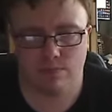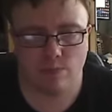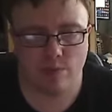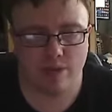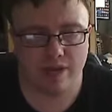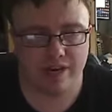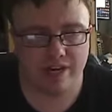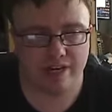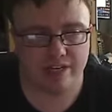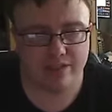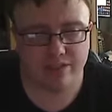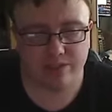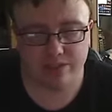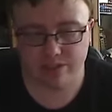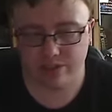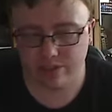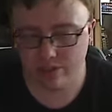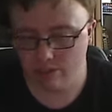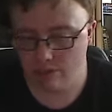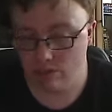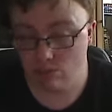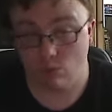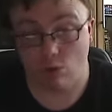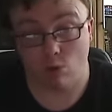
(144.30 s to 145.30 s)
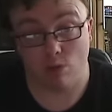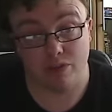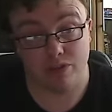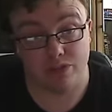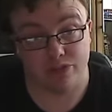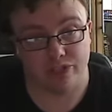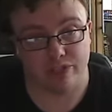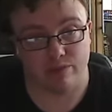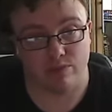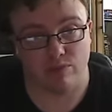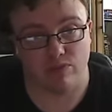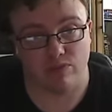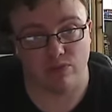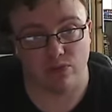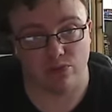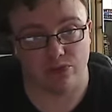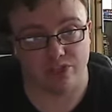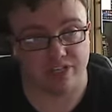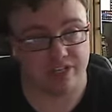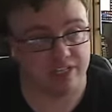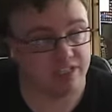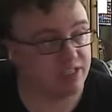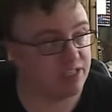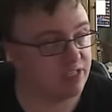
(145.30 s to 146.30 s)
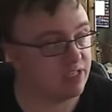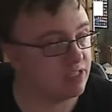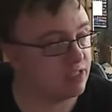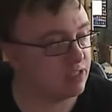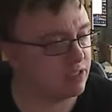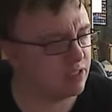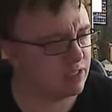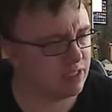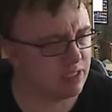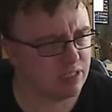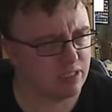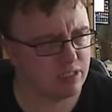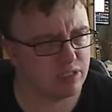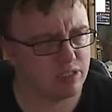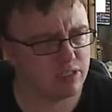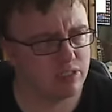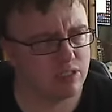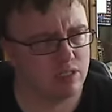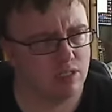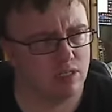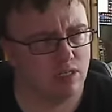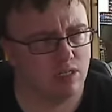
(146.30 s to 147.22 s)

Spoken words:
and well, in Cinema 4D it is. I think it's